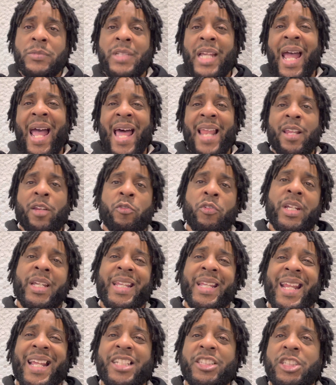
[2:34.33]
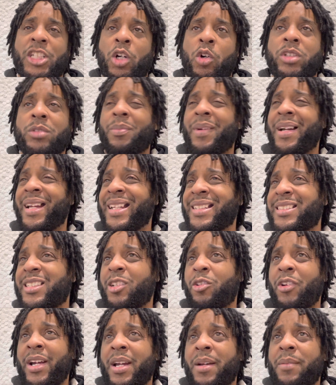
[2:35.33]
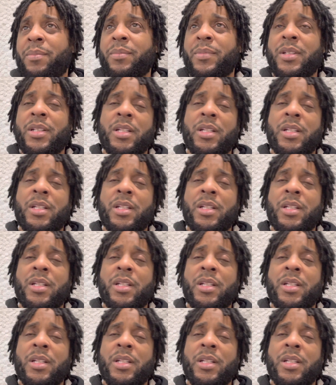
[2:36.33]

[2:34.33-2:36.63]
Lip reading: Allan Reallionaire Show is my Instagram.